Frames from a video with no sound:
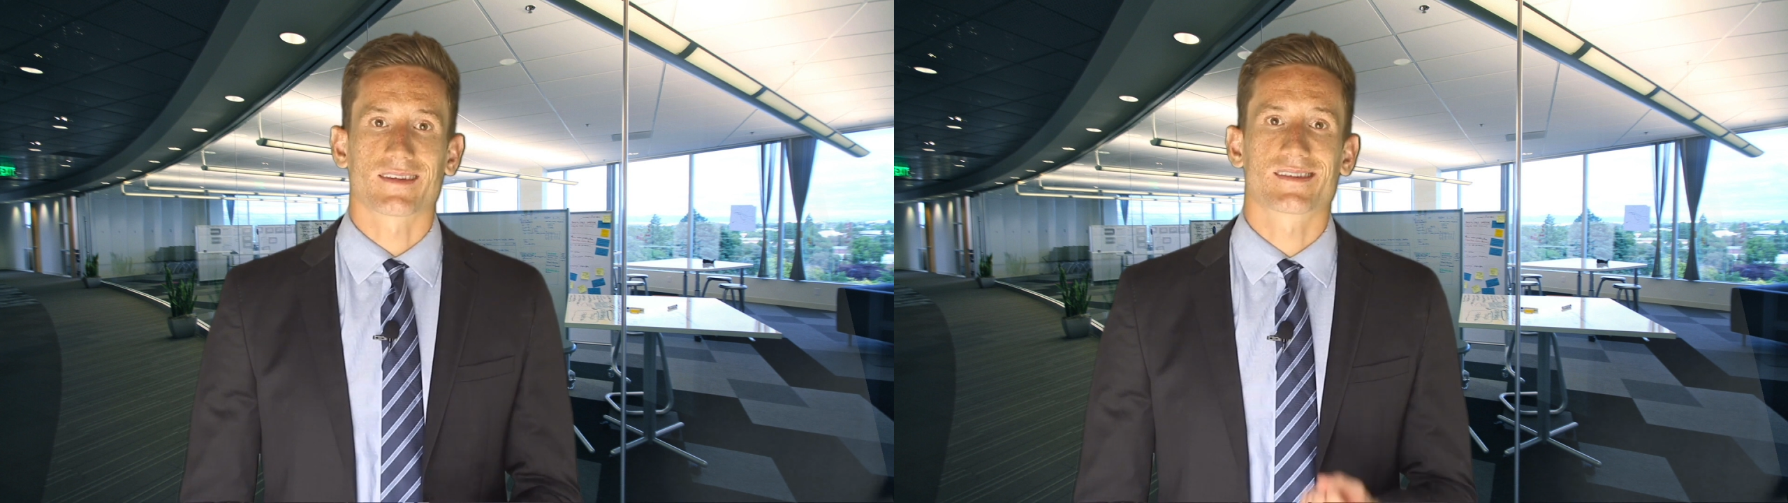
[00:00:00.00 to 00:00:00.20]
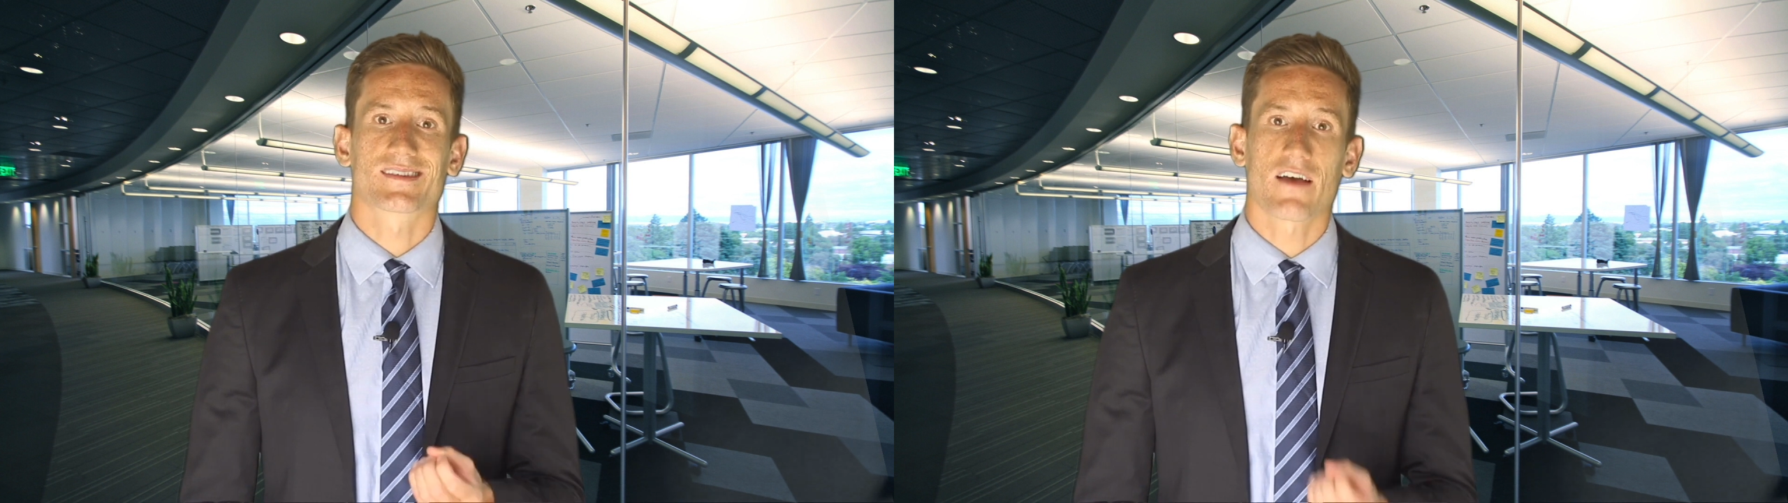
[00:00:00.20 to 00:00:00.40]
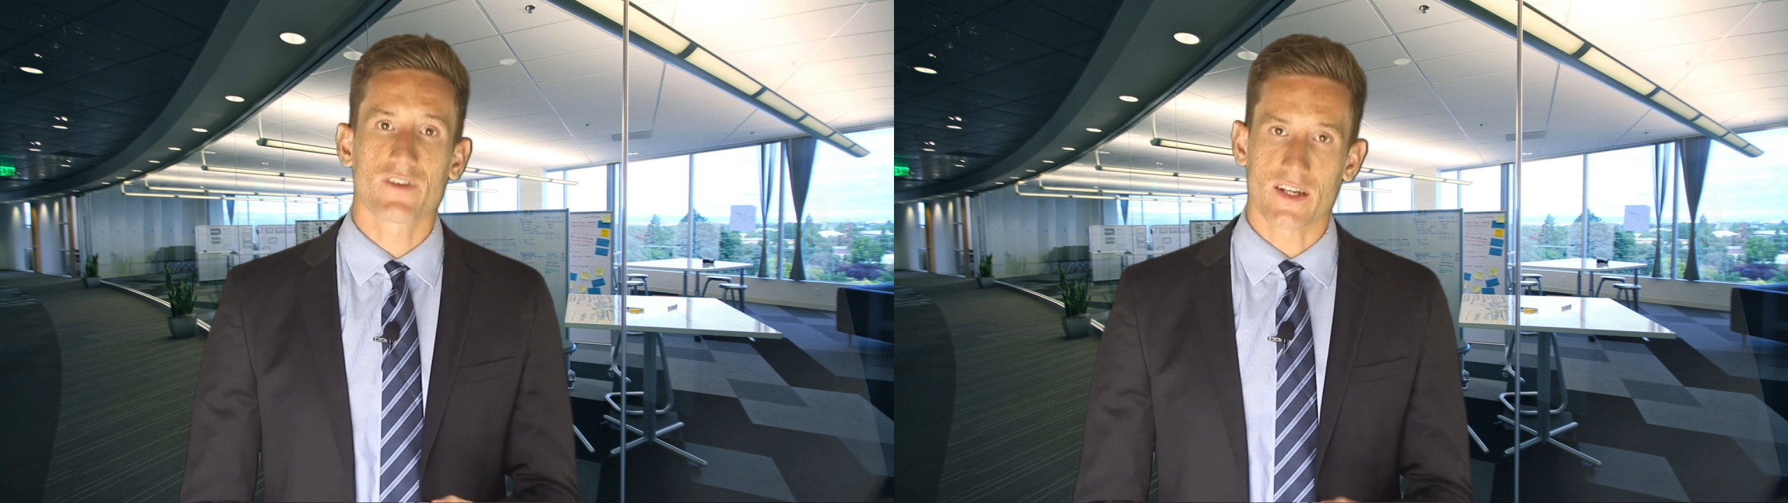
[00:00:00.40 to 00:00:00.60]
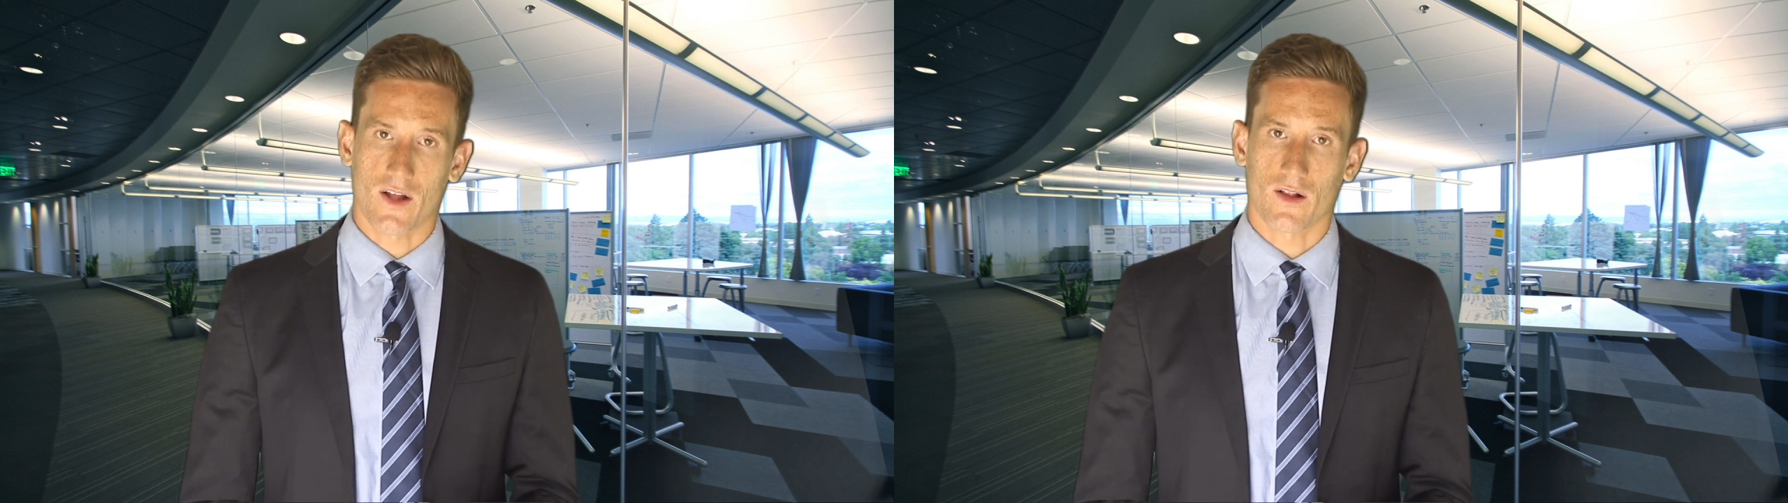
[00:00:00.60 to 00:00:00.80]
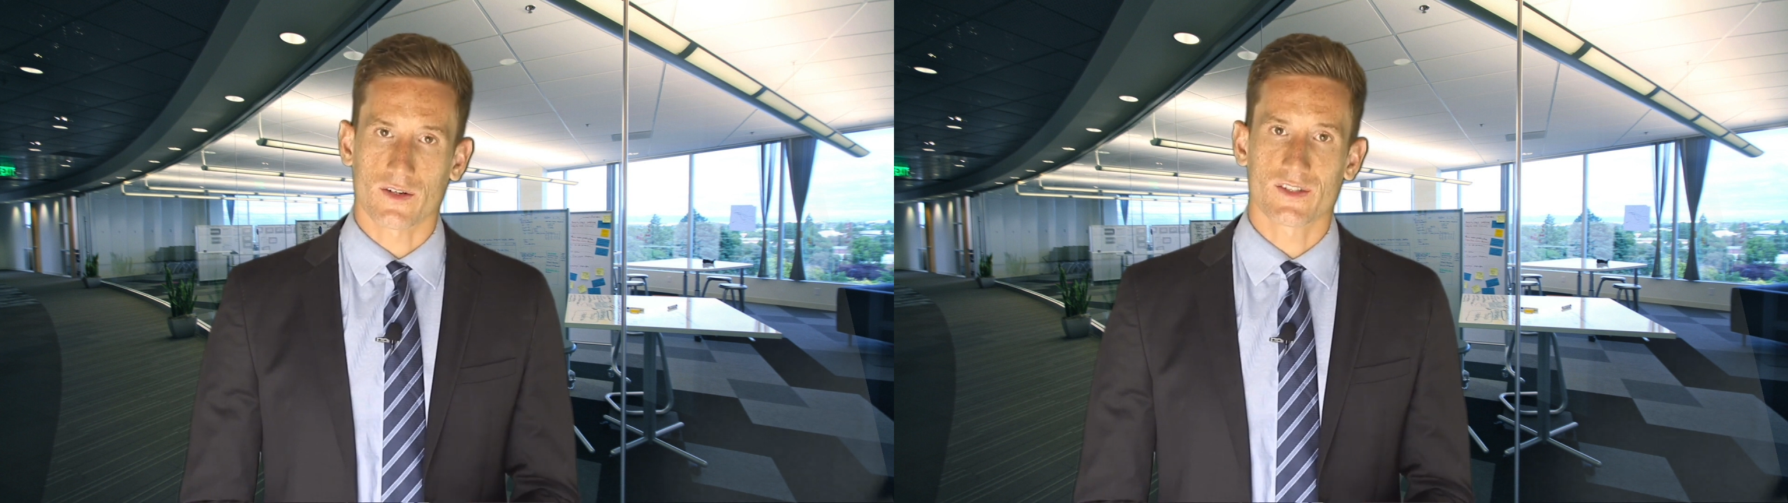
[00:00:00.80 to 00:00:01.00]

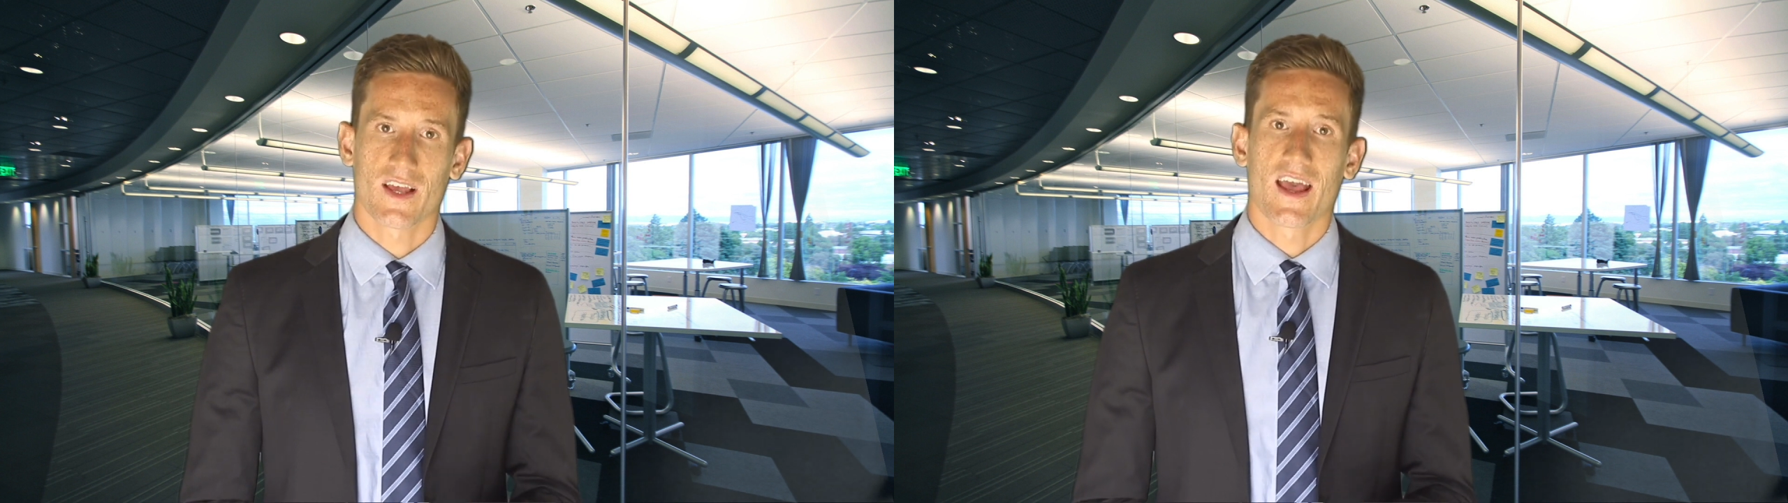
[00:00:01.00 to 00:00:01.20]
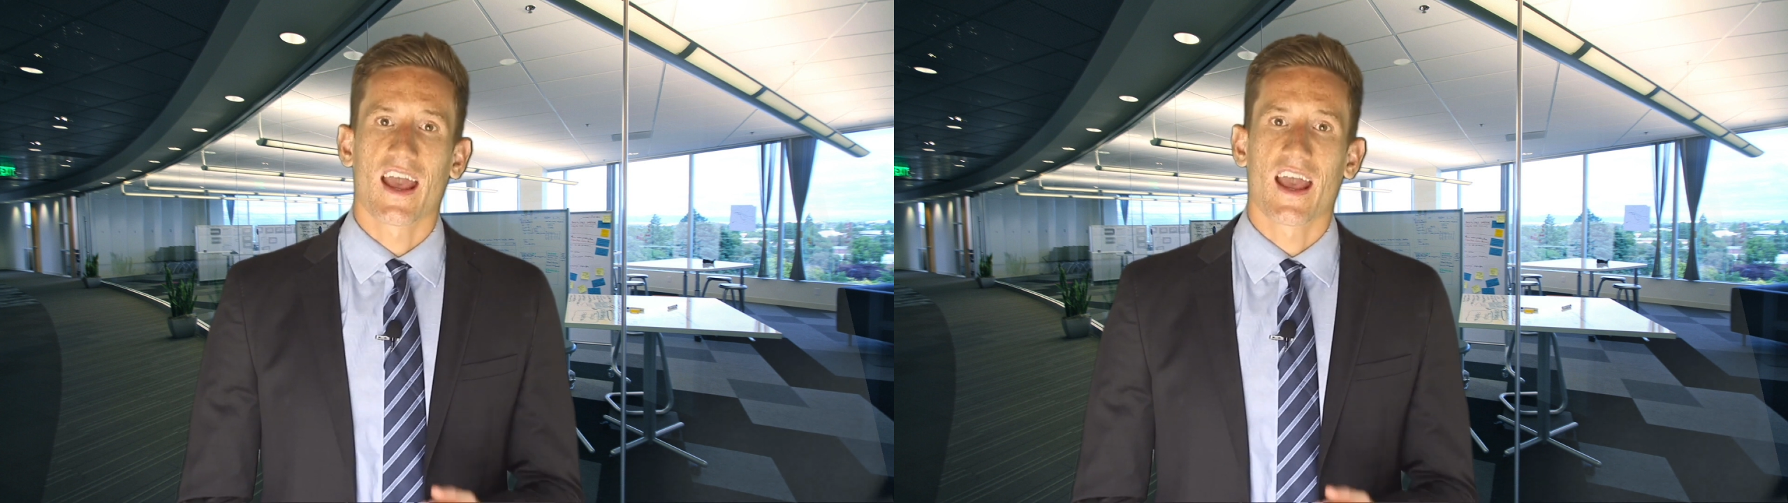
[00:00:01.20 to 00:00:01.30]
$70.